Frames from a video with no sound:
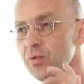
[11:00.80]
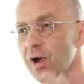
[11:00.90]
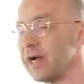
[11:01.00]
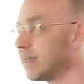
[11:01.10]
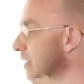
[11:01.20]

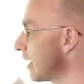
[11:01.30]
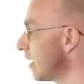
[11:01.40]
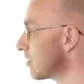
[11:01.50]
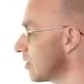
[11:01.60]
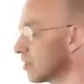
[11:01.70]
why the
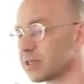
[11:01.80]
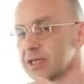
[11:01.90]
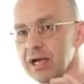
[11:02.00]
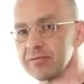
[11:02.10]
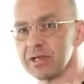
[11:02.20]

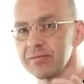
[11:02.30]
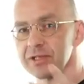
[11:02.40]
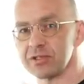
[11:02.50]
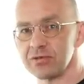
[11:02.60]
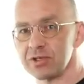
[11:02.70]
cardioid comes up
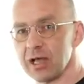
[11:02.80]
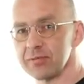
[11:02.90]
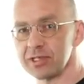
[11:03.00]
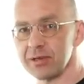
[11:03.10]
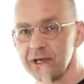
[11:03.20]
in the 2
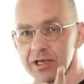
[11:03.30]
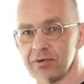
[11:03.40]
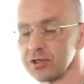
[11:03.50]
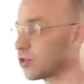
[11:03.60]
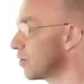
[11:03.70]
times table. And I
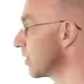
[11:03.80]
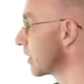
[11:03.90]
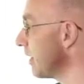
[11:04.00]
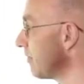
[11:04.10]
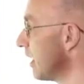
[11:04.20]
just want to show you,
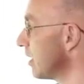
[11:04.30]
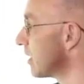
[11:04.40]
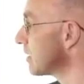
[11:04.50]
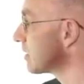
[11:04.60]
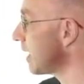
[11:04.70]
okay? So let's